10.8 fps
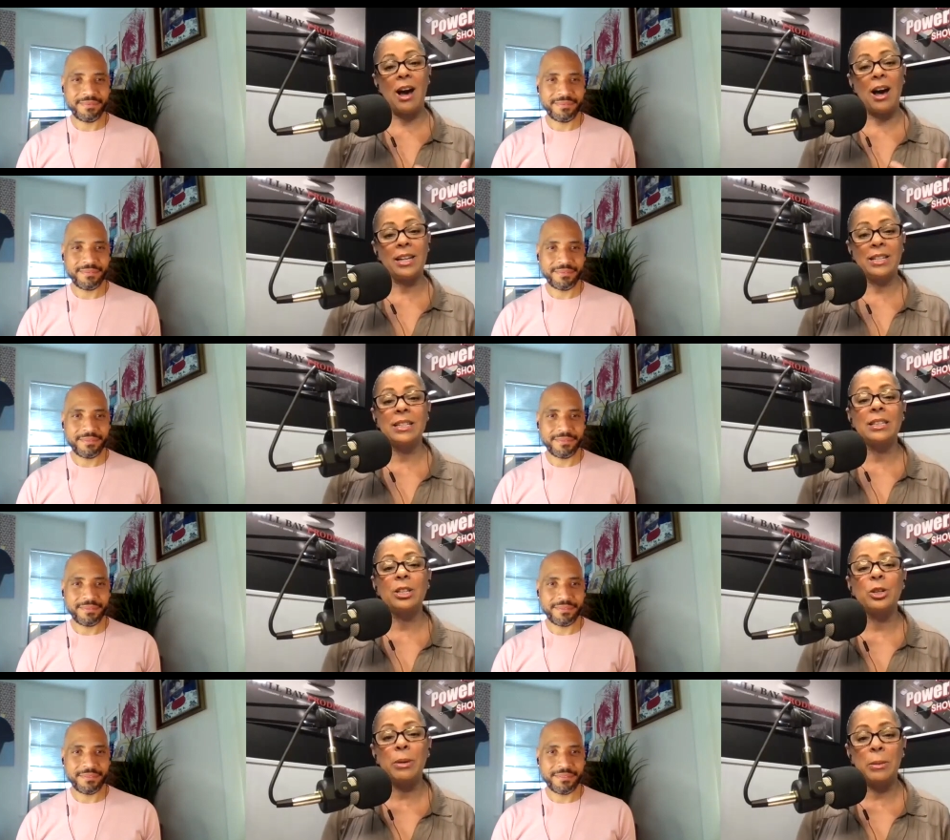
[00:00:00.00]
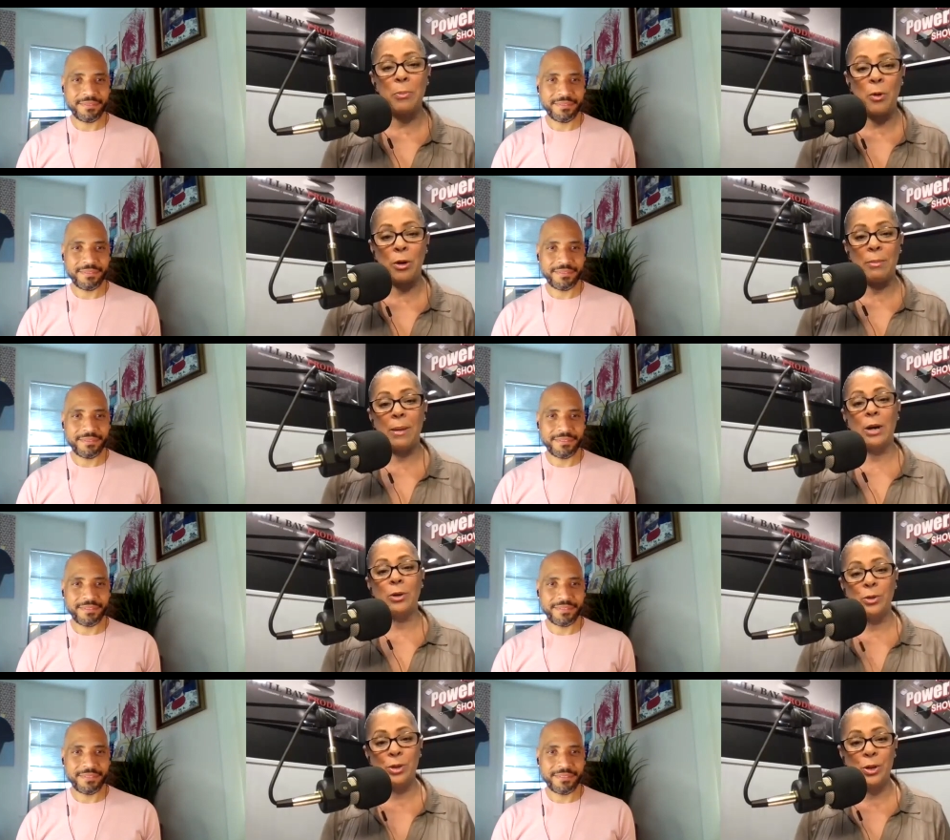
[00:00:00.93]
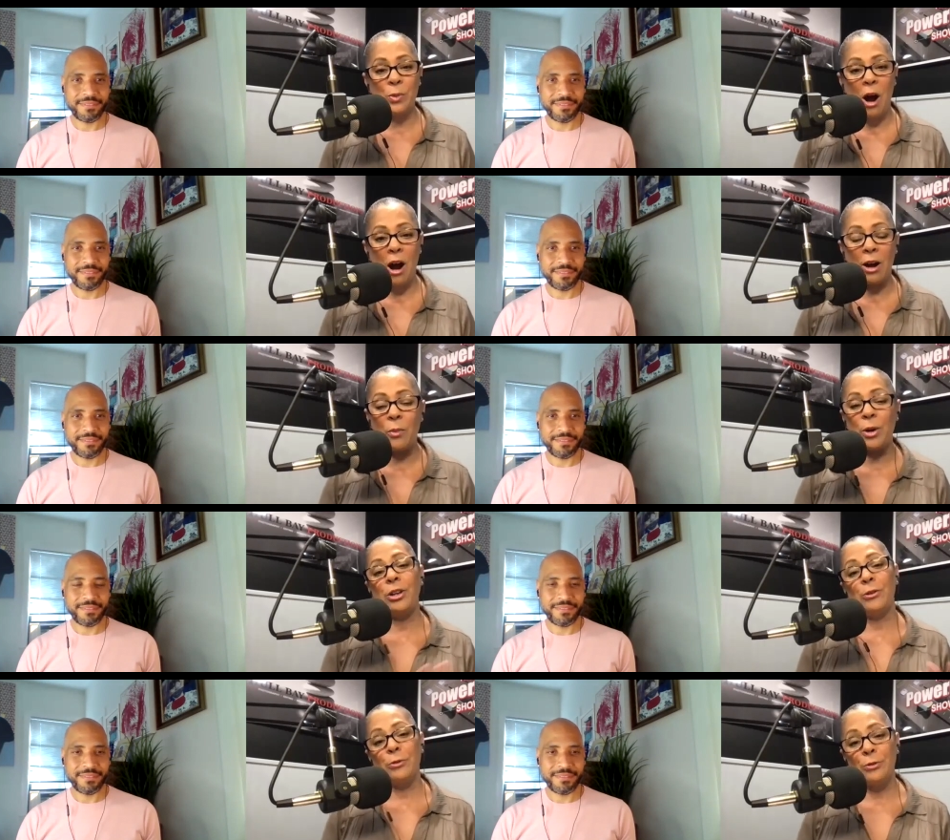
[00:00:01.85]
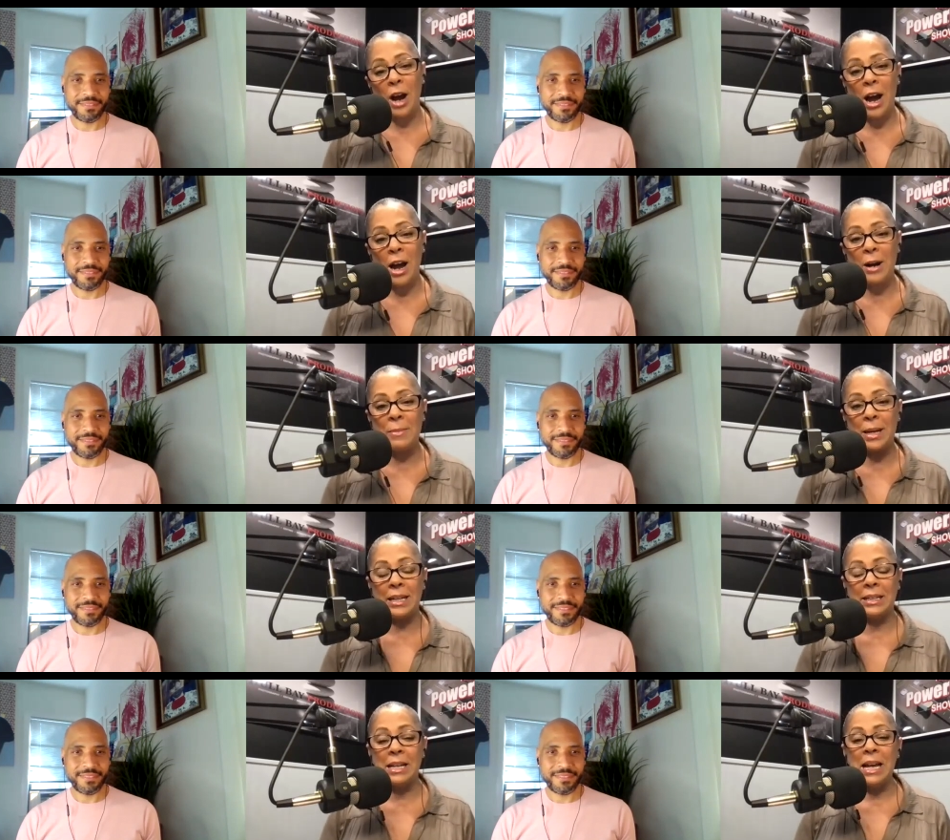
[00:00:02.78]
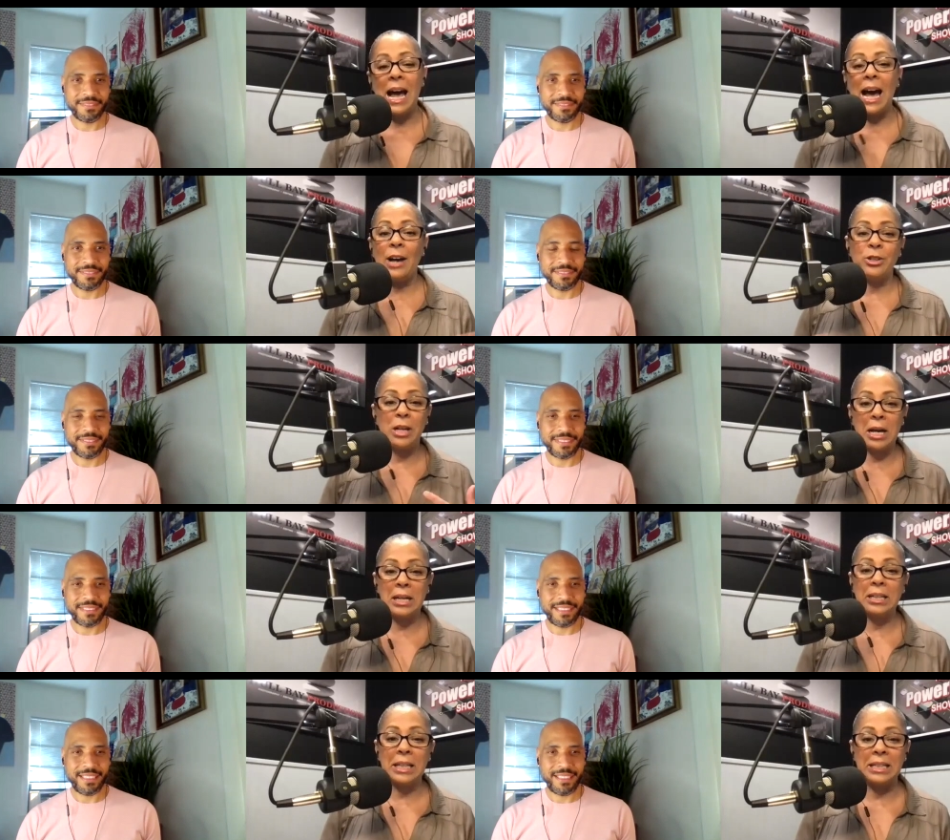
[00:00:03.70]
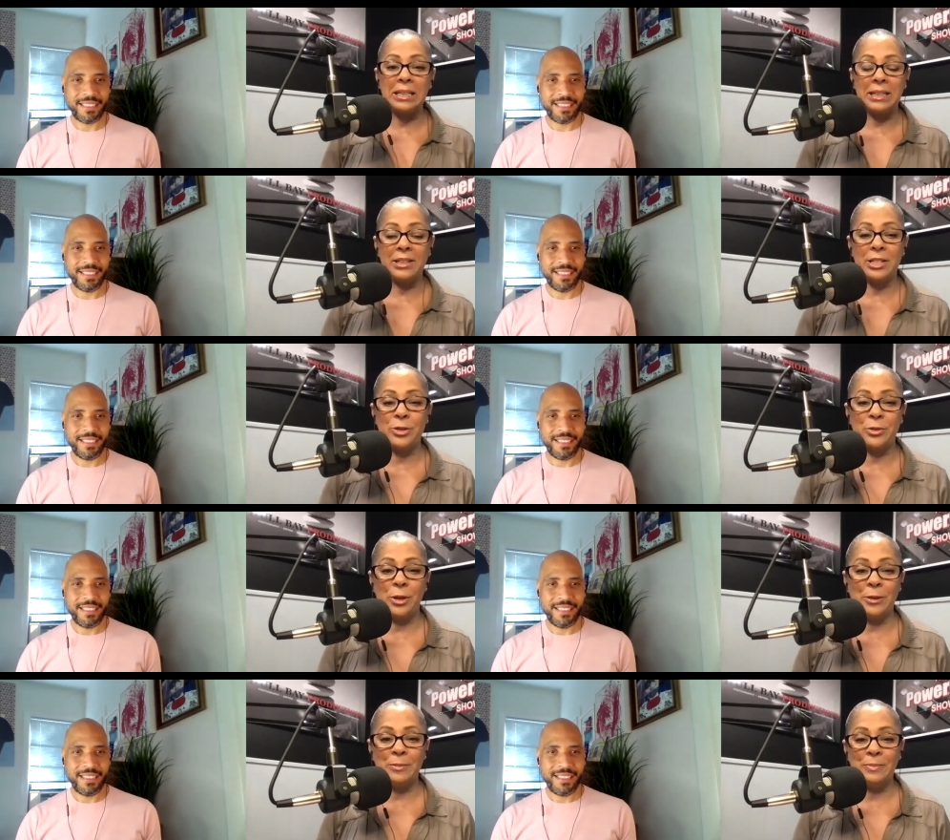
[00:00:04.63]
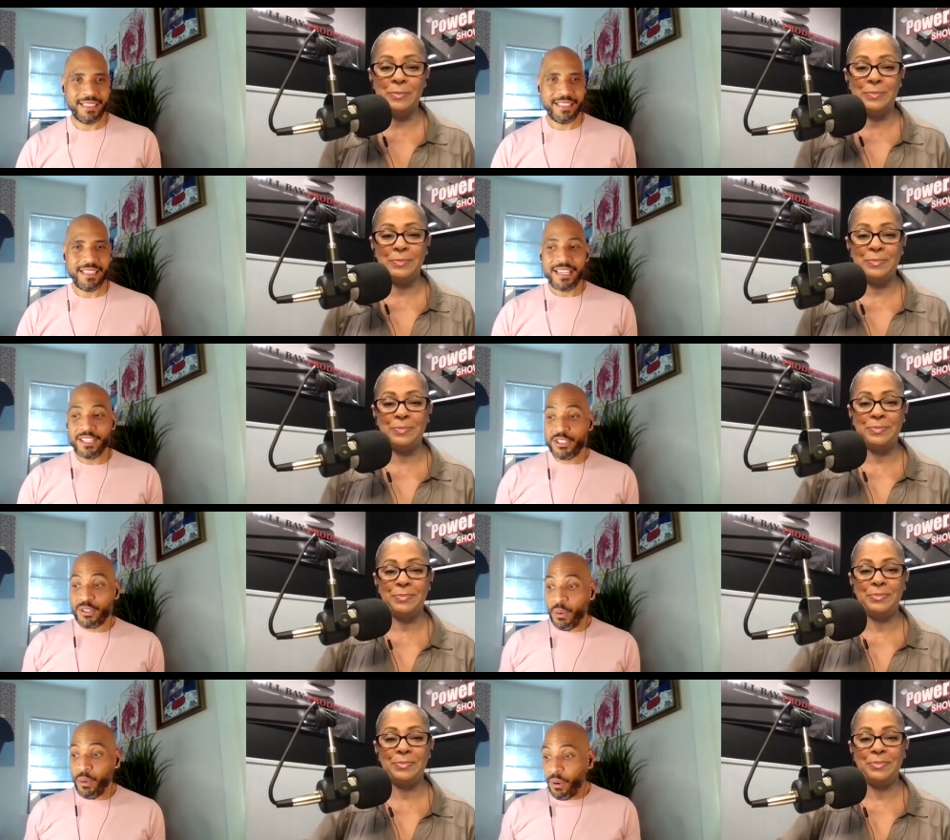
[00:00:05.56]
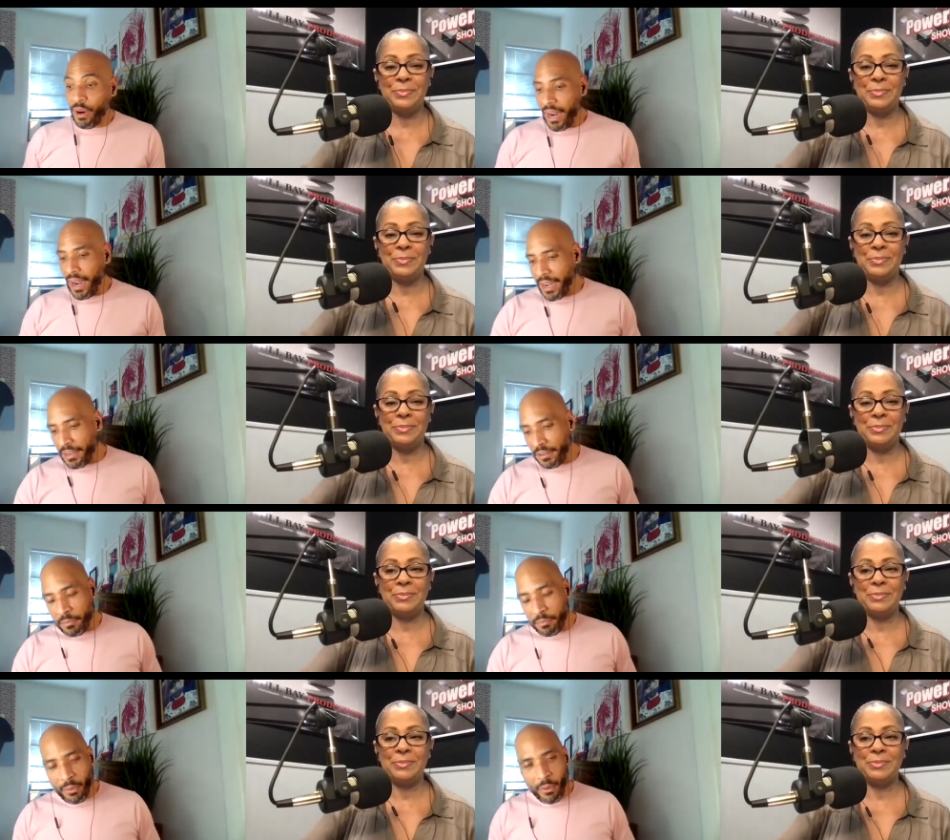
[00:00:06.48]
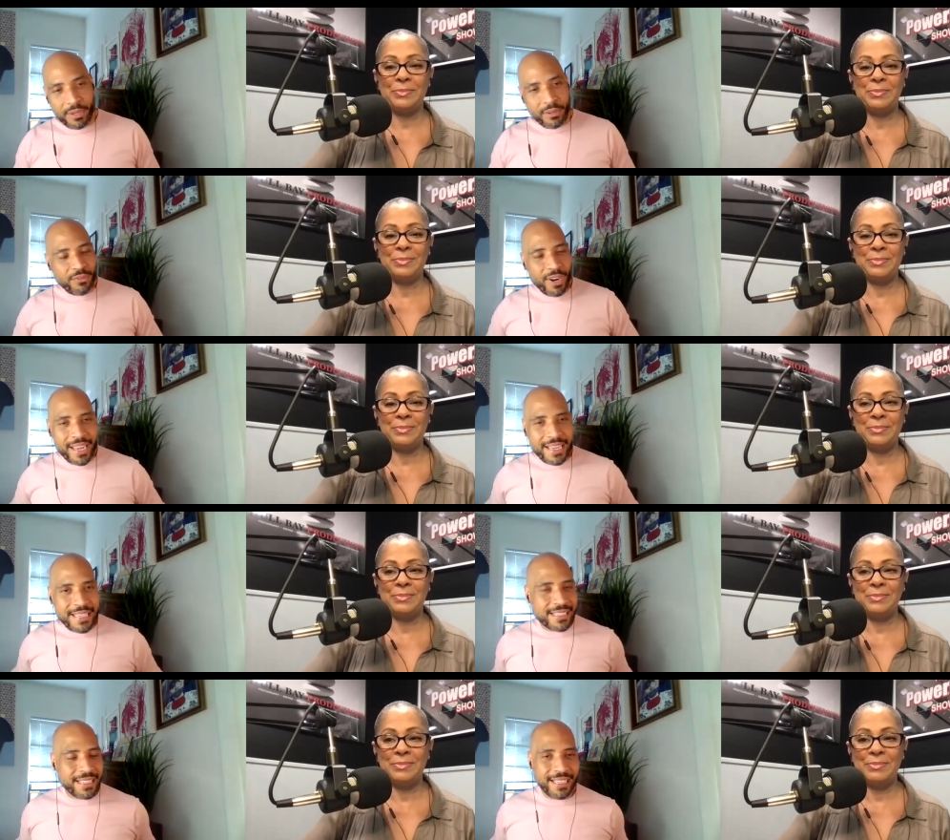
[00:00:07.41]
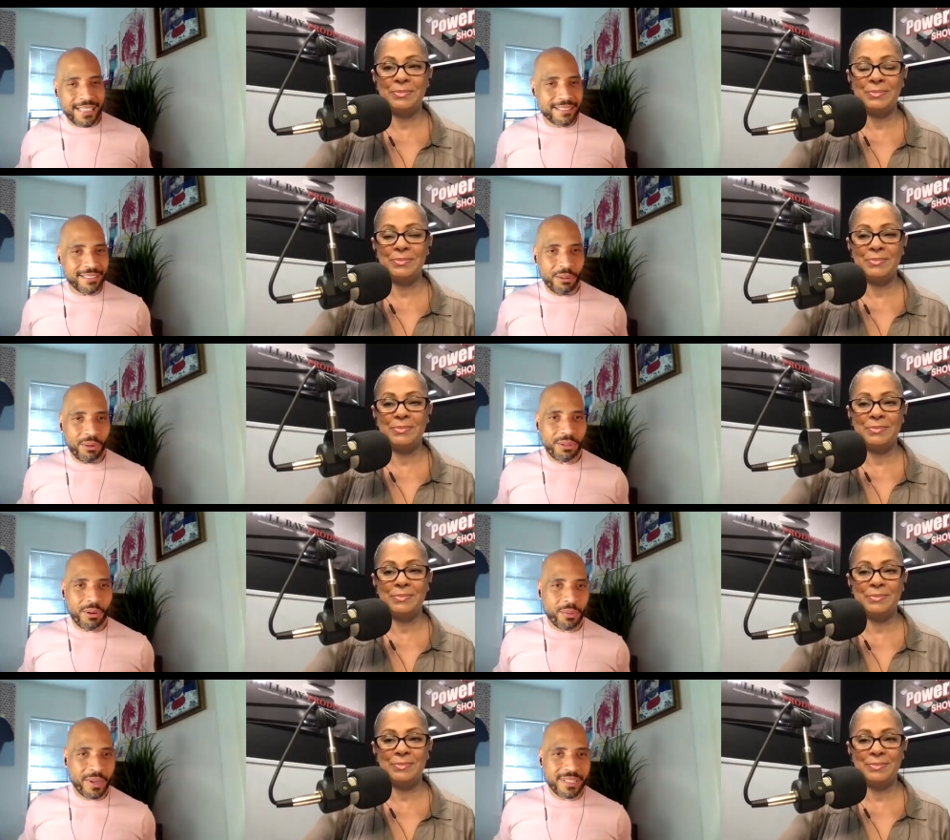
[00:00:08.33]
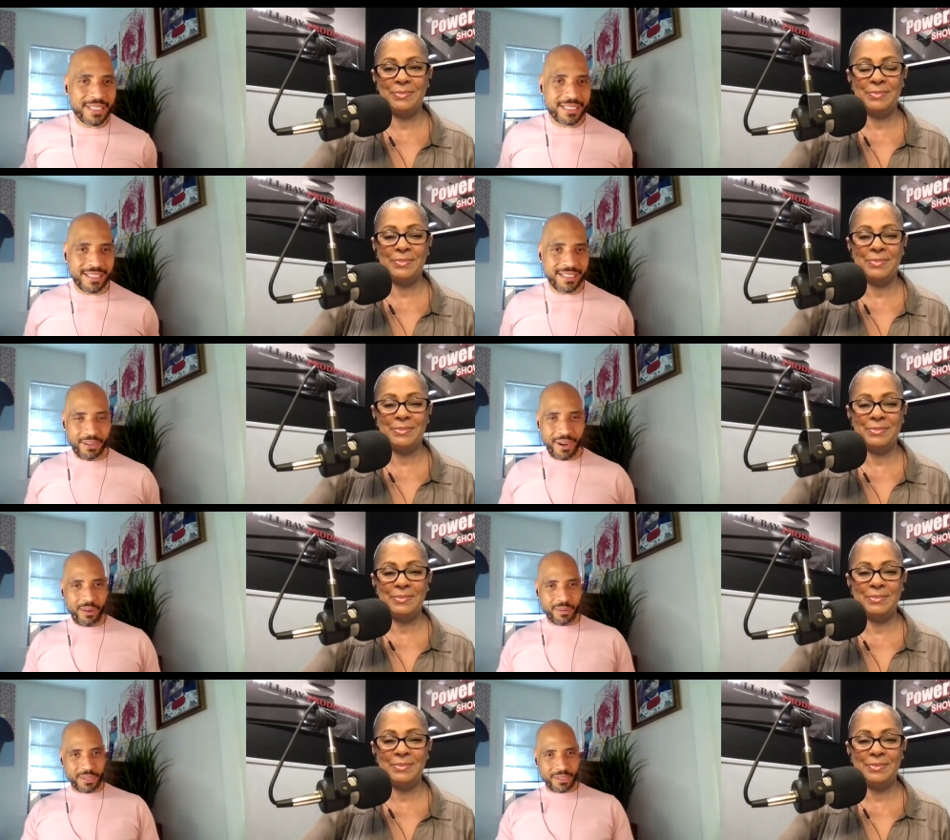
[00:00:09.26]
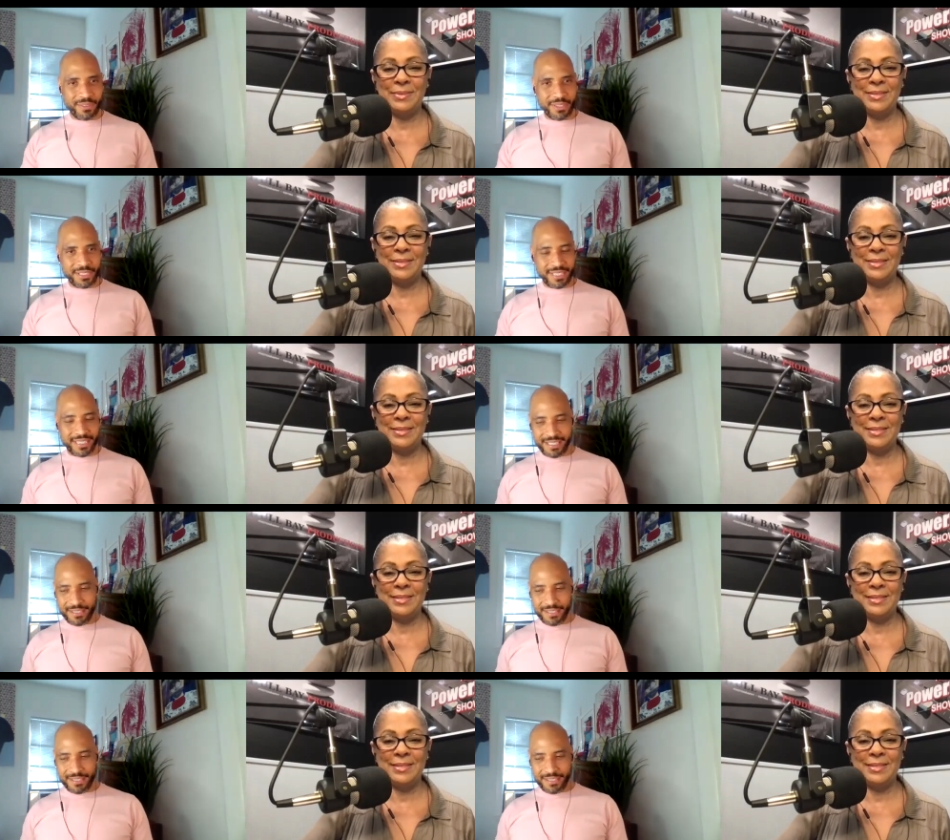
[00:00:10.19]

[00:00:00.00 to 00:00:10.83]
Speaker 1: audience a little bit more about who you are, where you're from, and how you kind of landed in this role.
Speaker 2: Sure. Uh, born and raised in lower Northwest DC near Howard University,